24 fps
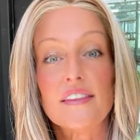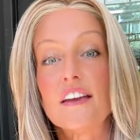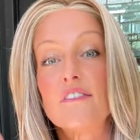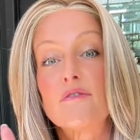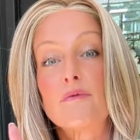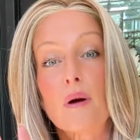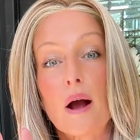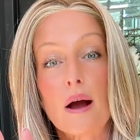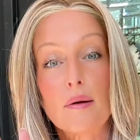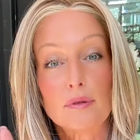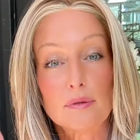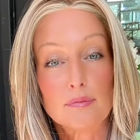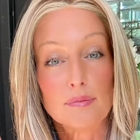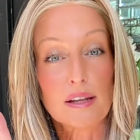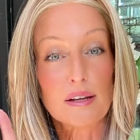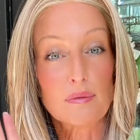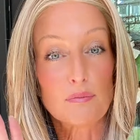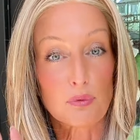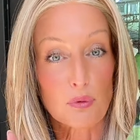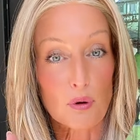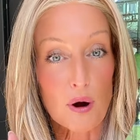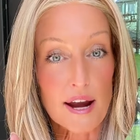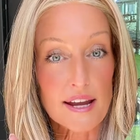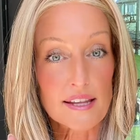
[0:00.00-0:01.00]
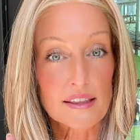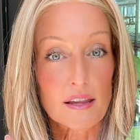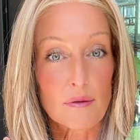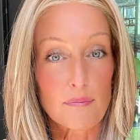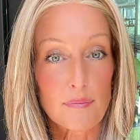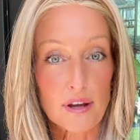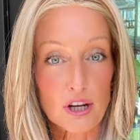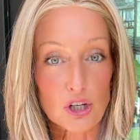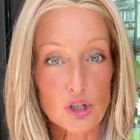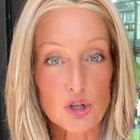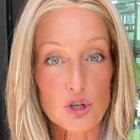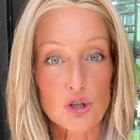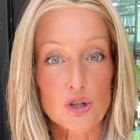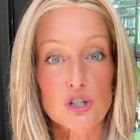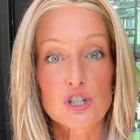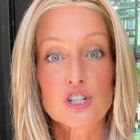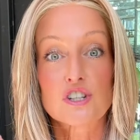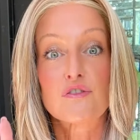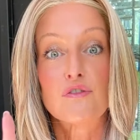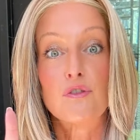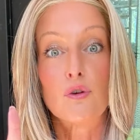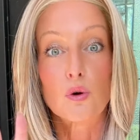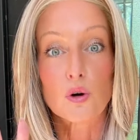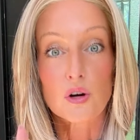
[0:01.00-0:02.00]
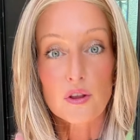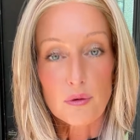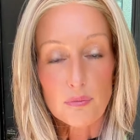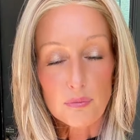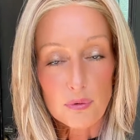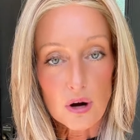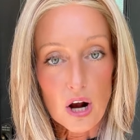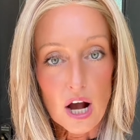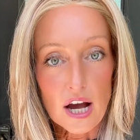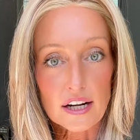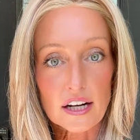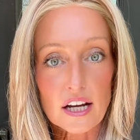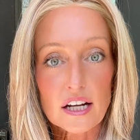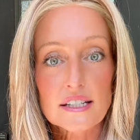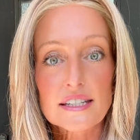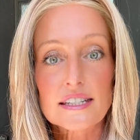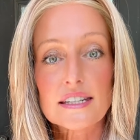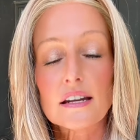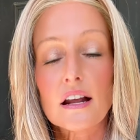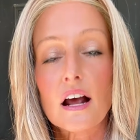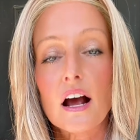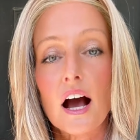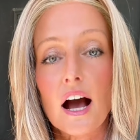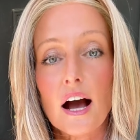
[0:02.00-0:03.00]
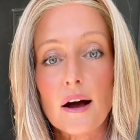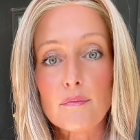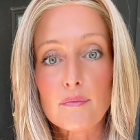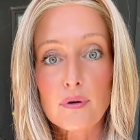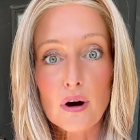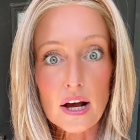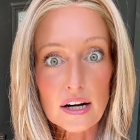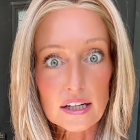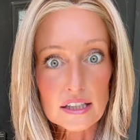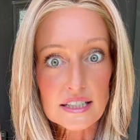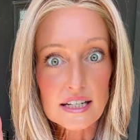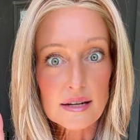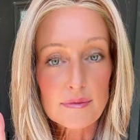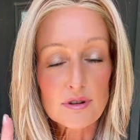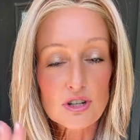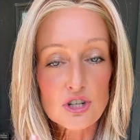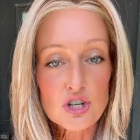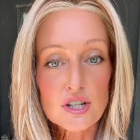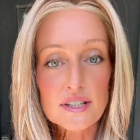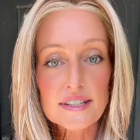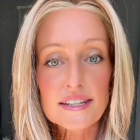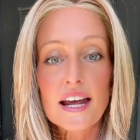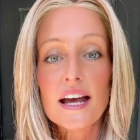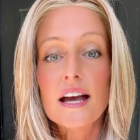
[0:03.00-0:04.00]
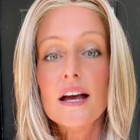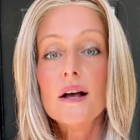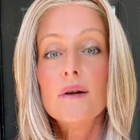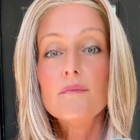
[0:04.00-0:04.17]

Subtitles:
They probably brighten the pictures for the products, product images.